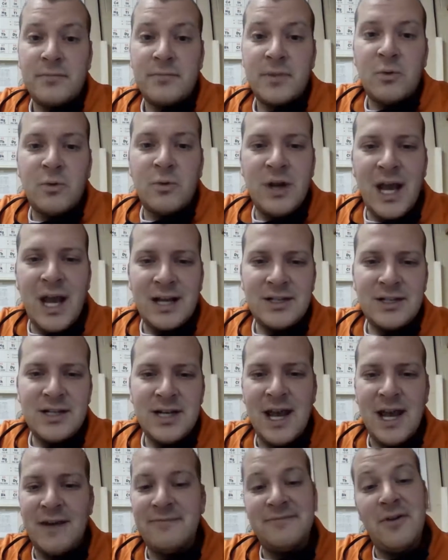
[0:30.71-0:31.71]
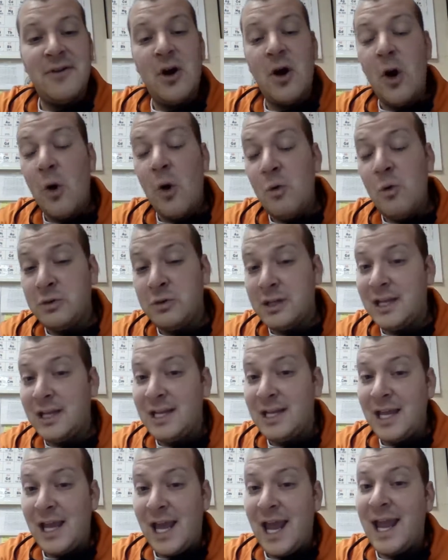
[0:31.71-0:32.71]
reaction have
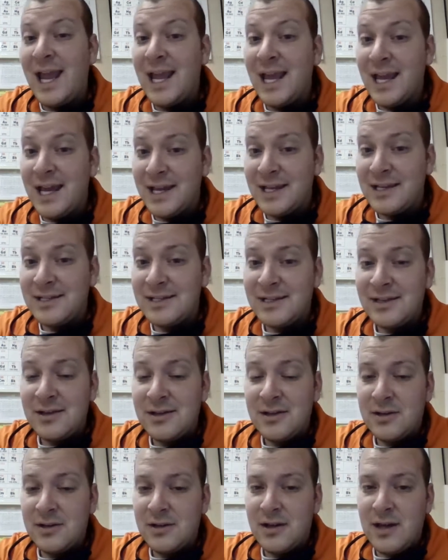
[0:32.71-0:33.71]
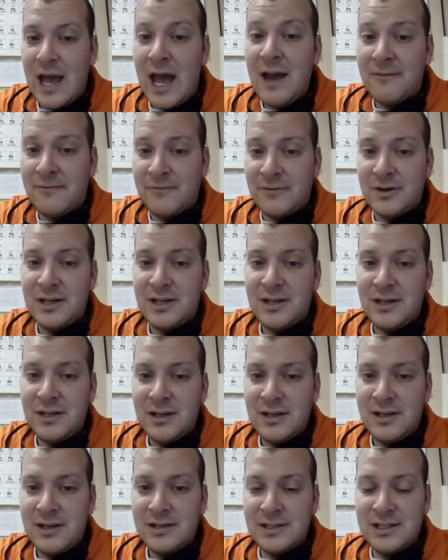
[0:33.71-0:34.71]
only and every
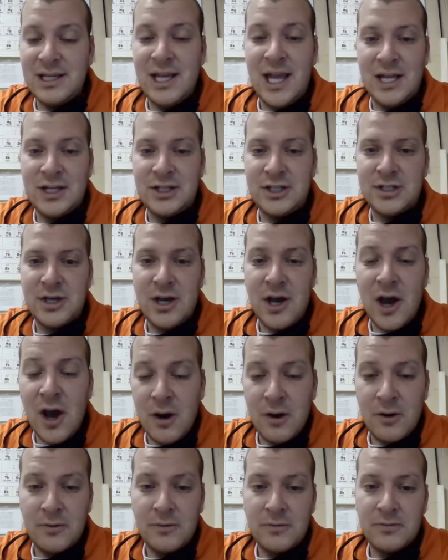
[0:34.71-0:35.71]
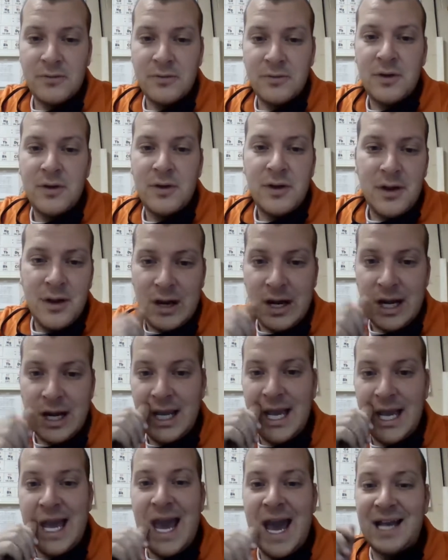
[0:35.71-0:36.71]
CHO.
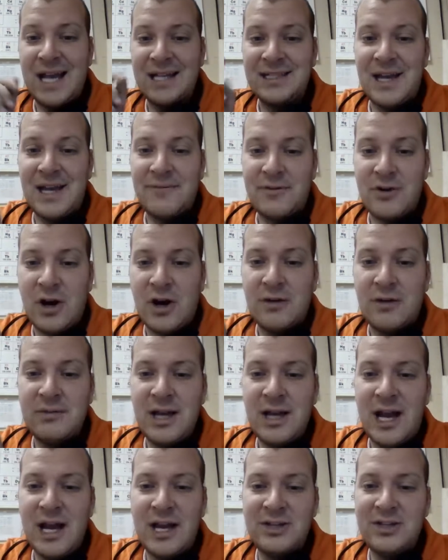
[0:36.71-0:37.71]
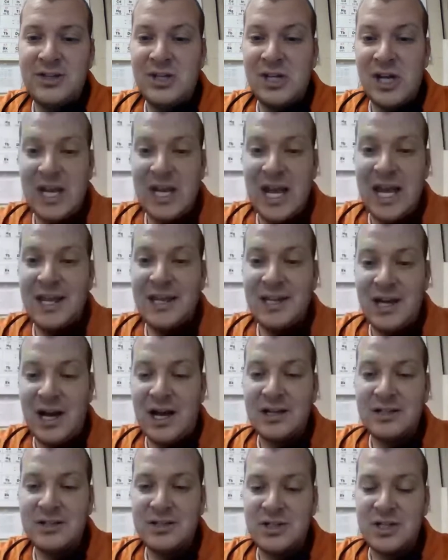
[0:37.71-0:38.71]
Right? It has to have carbon, hydrogen, and
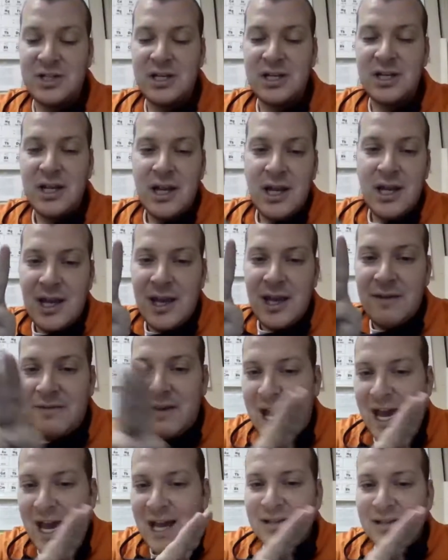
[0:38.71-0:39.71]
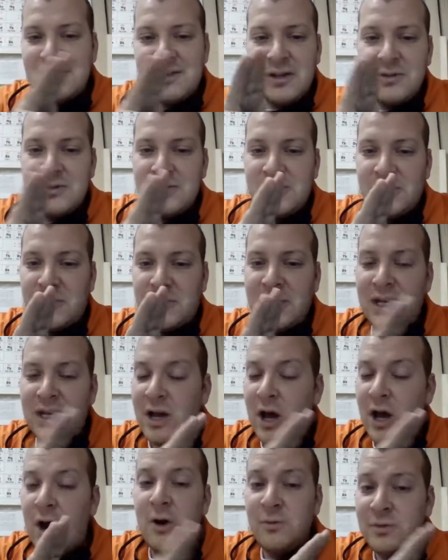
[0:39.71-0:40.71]
oxygen. If it has those three
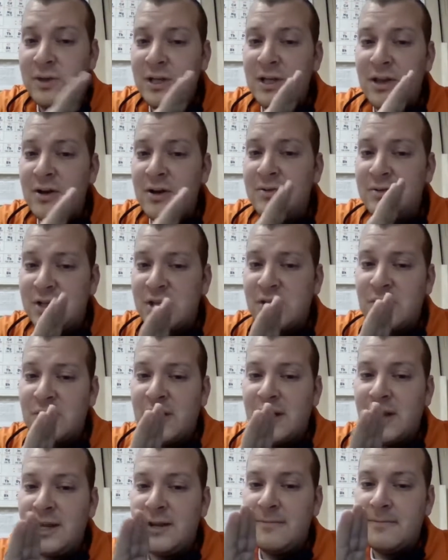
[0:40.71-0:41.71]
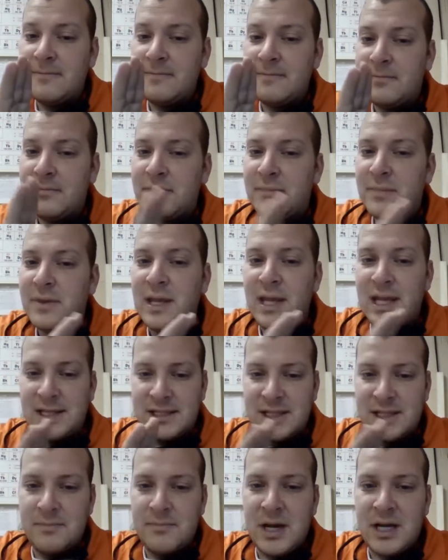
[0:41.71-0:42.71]
and only those three,
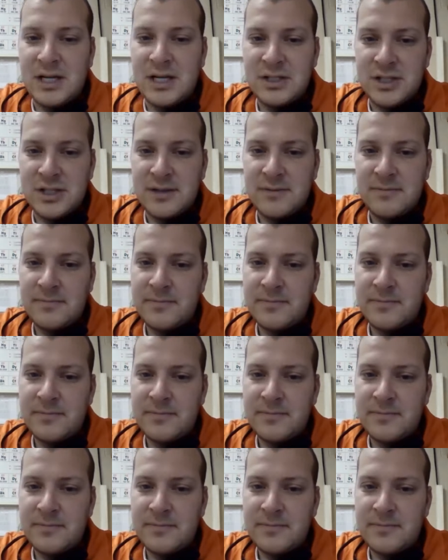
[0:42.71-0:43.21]
it's combustion.